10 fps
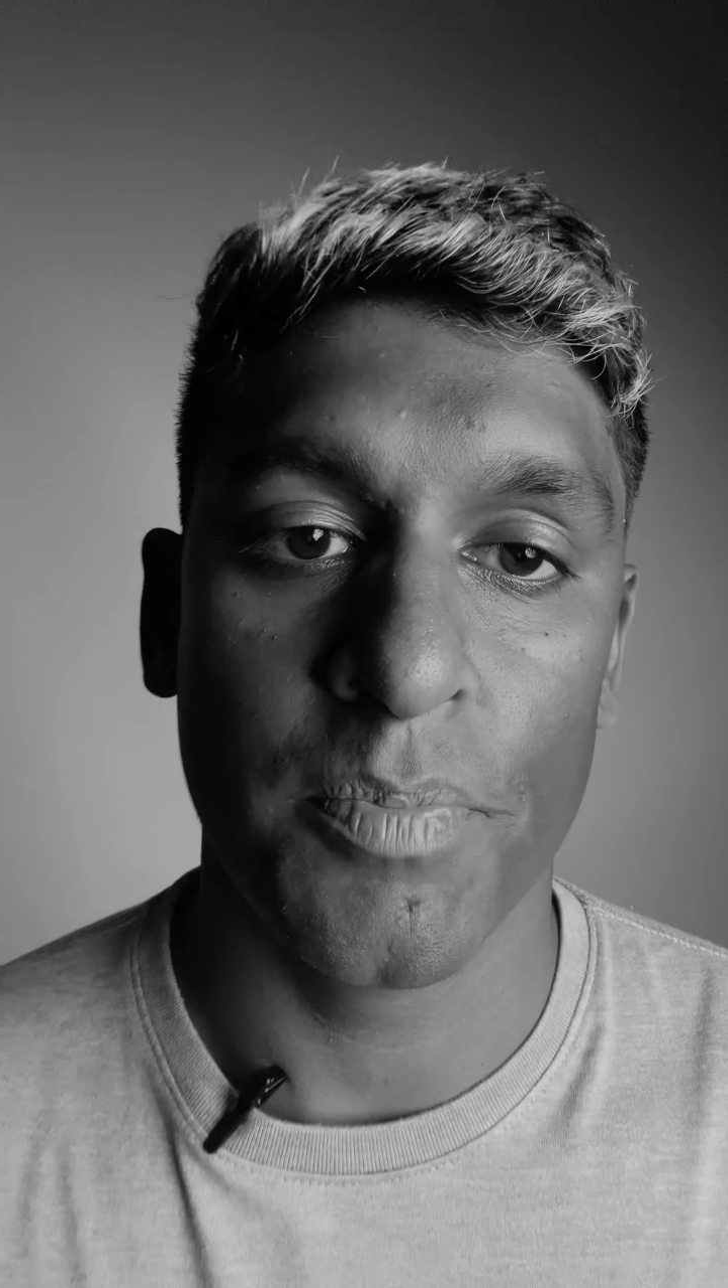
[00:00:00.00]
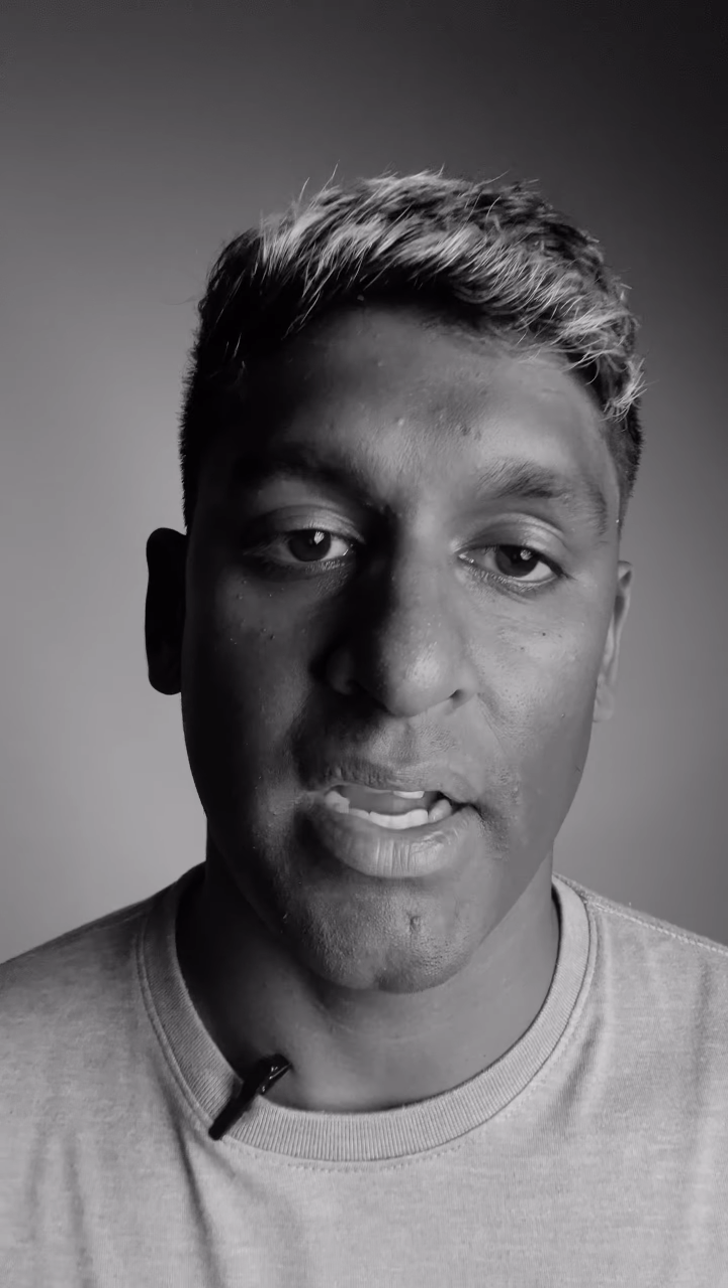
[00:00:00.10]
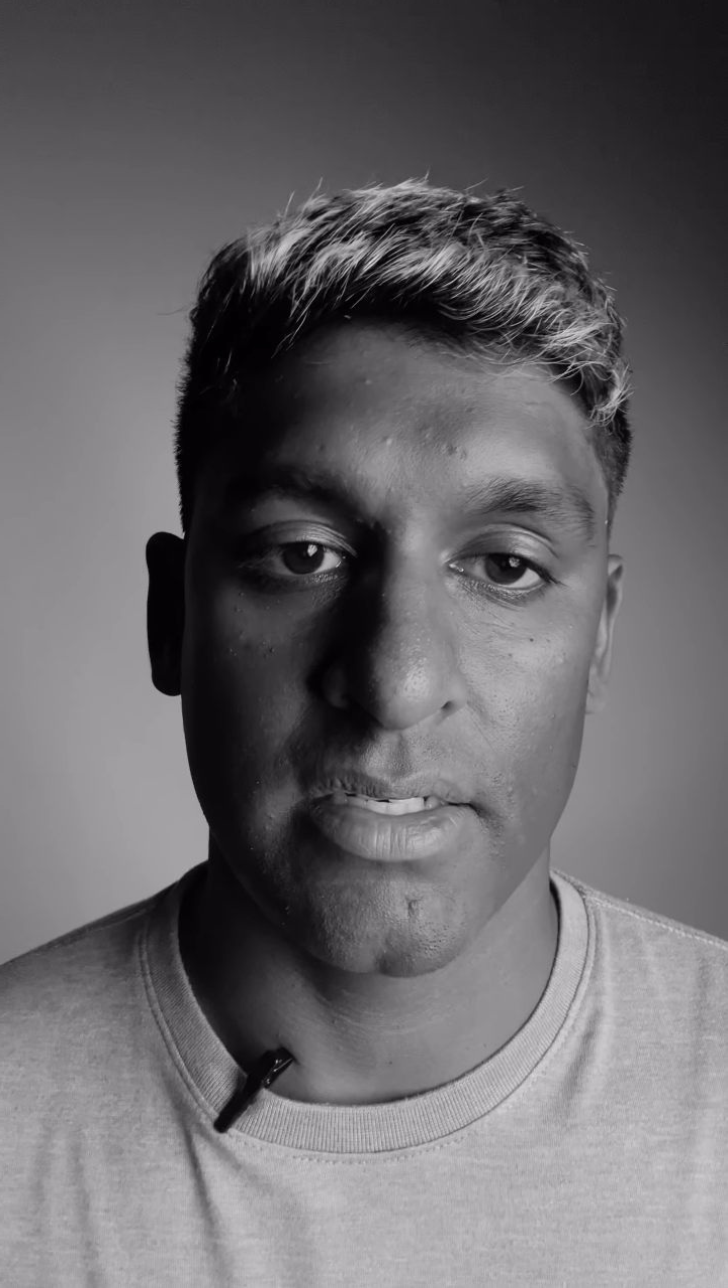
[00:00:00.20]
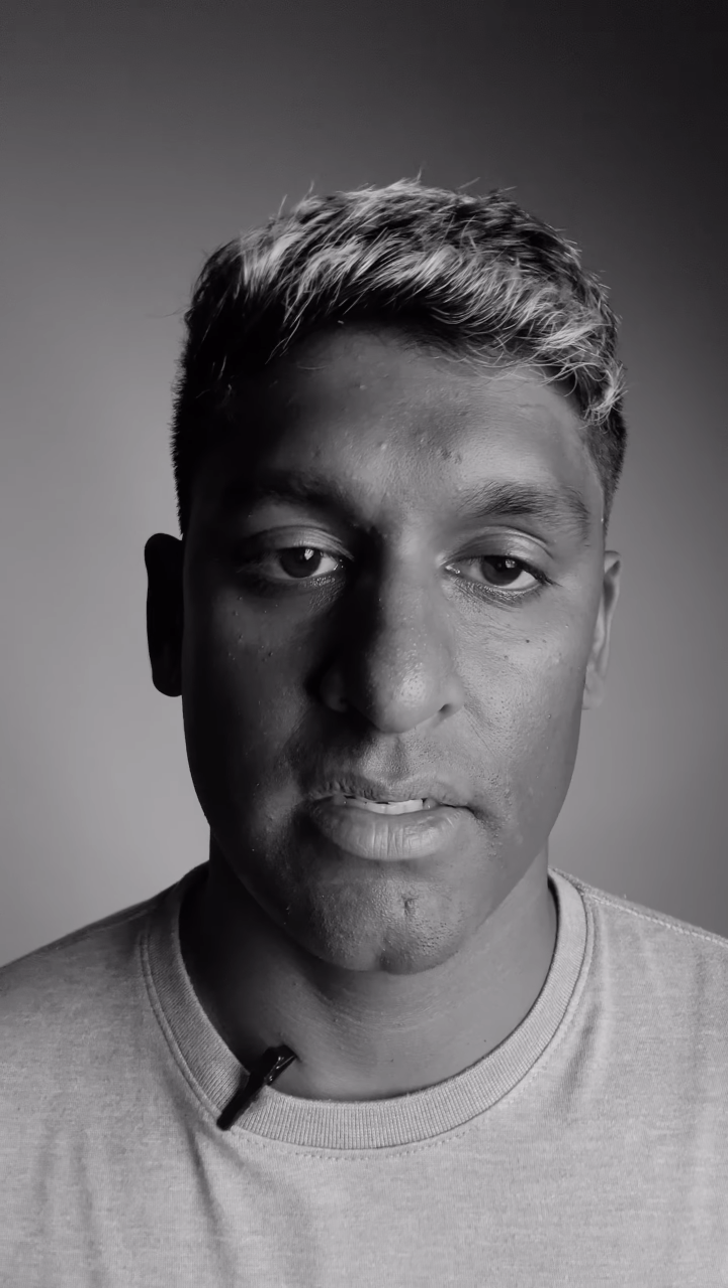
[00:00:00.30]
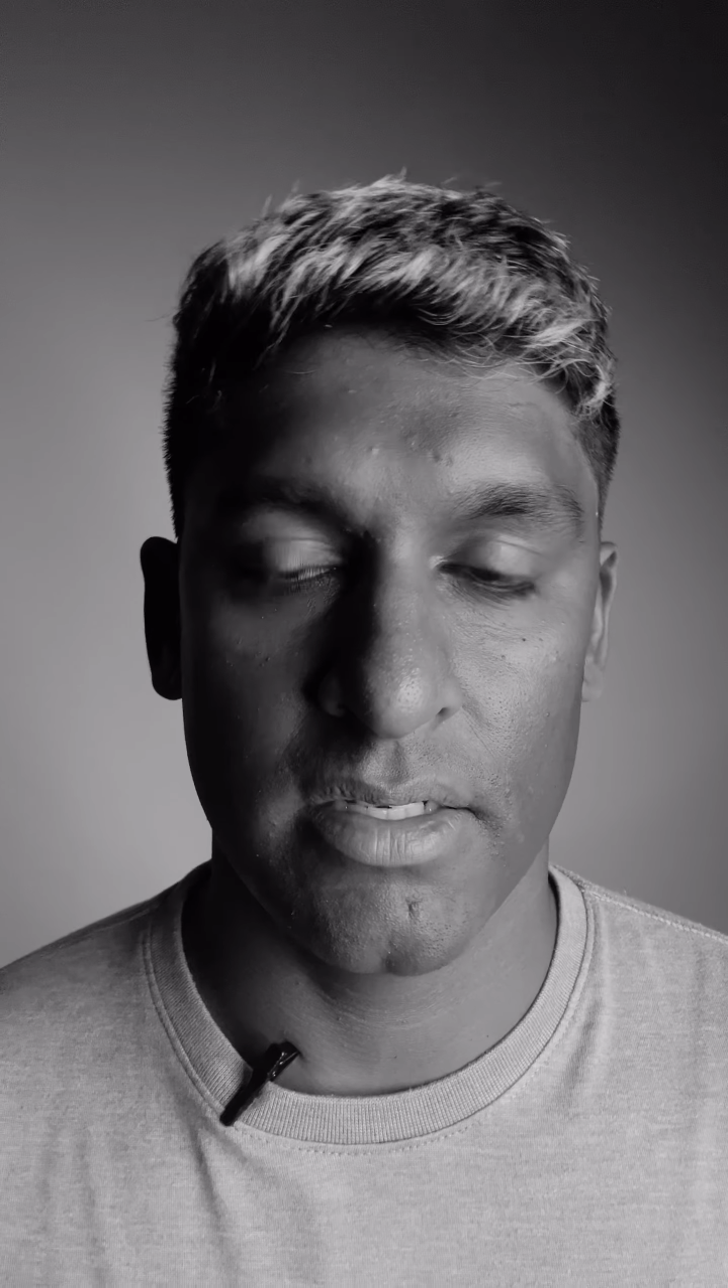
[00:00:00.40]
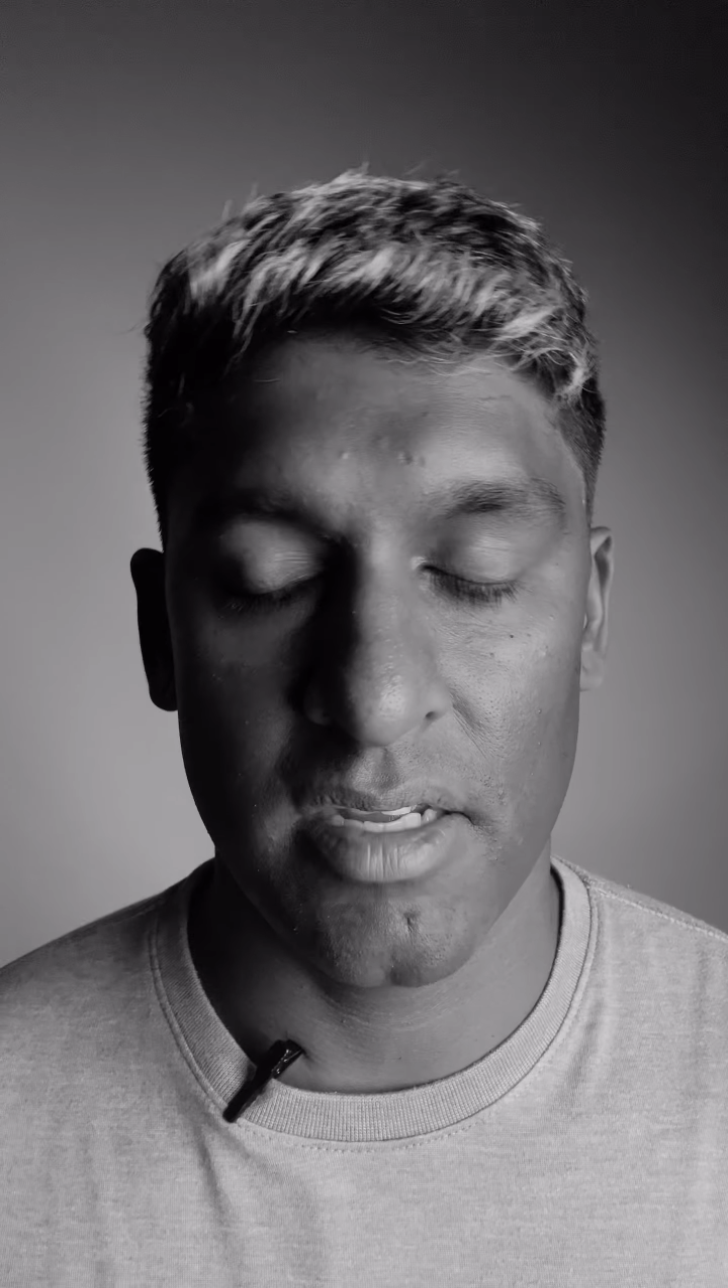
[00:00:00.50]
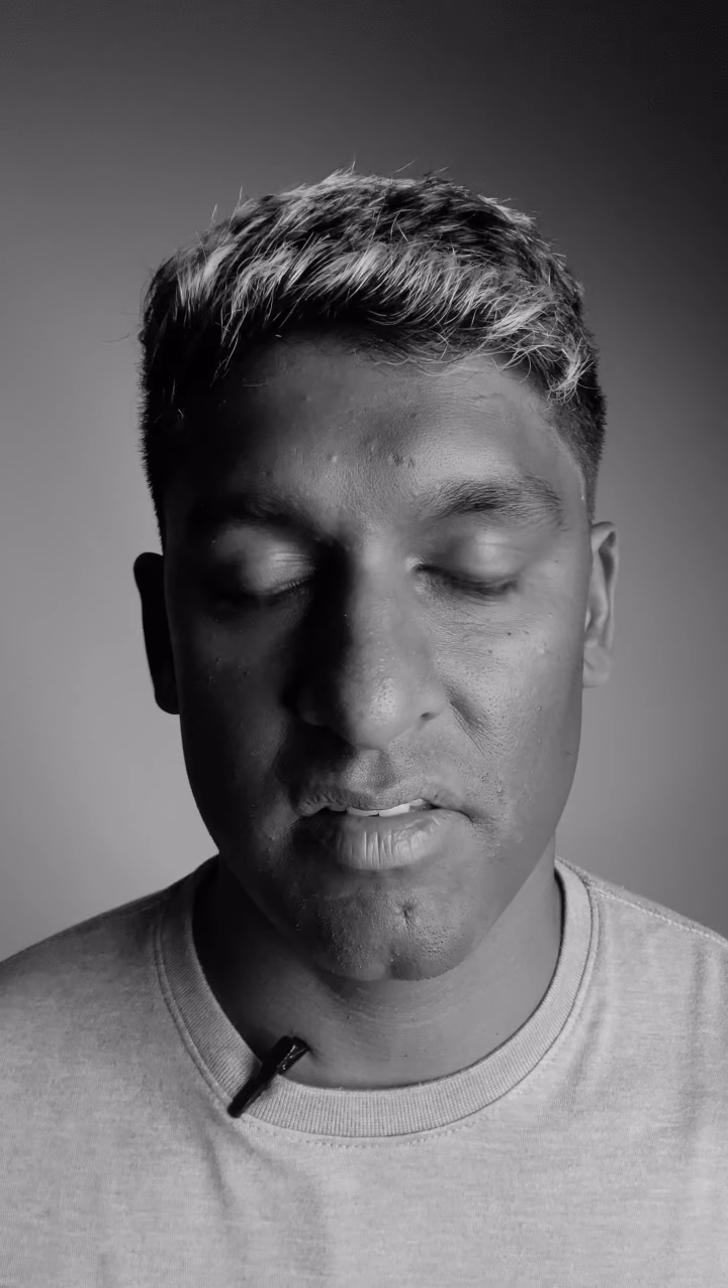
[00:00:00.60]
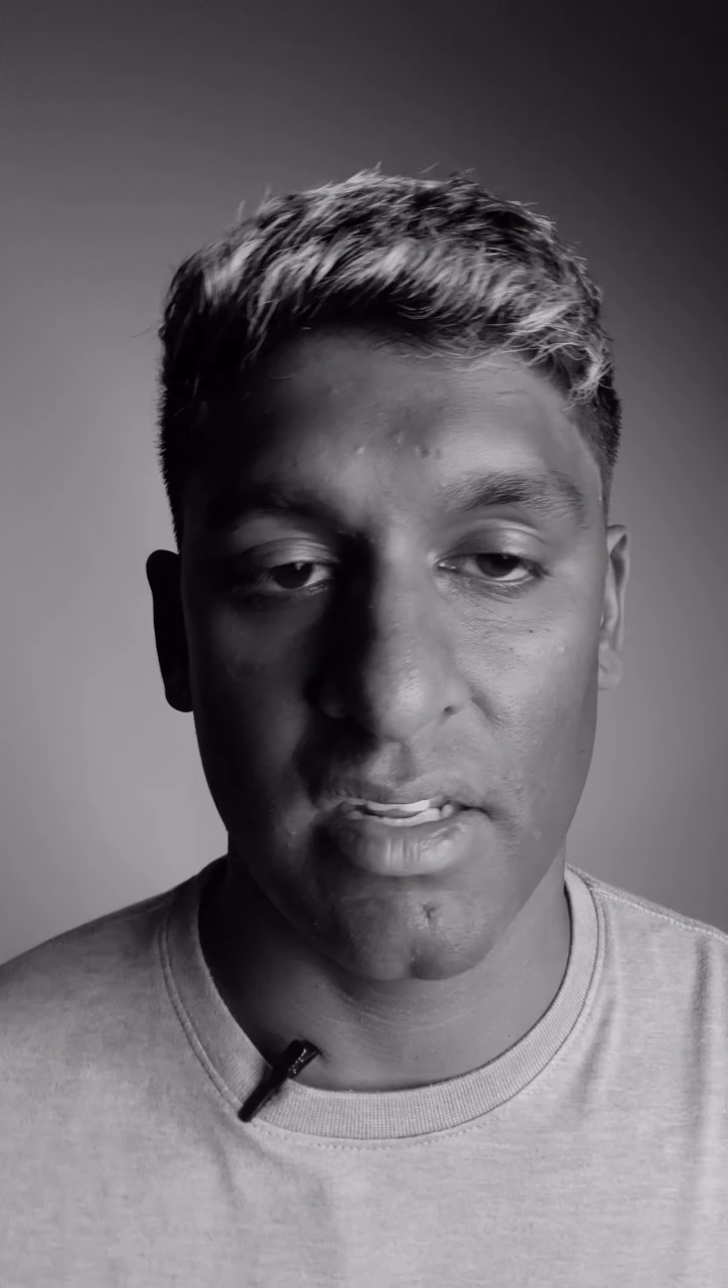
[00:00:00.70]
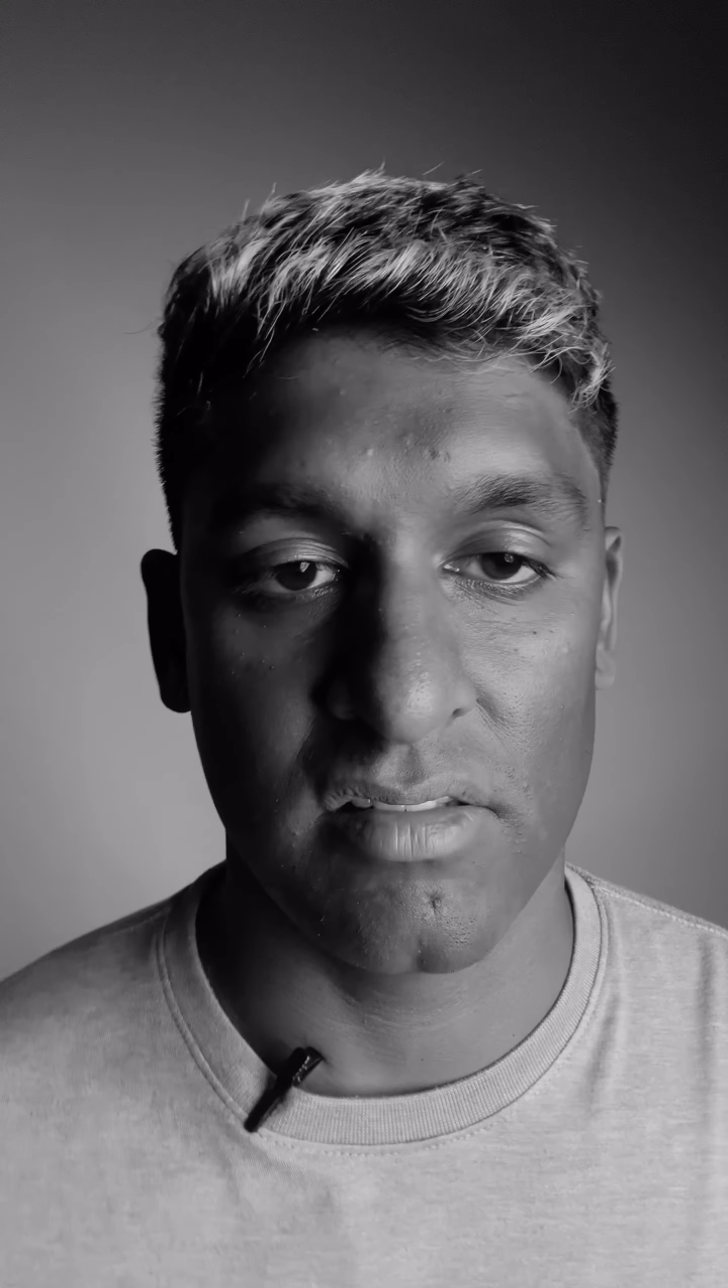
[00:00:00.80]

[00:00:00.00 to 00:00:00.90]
But here's an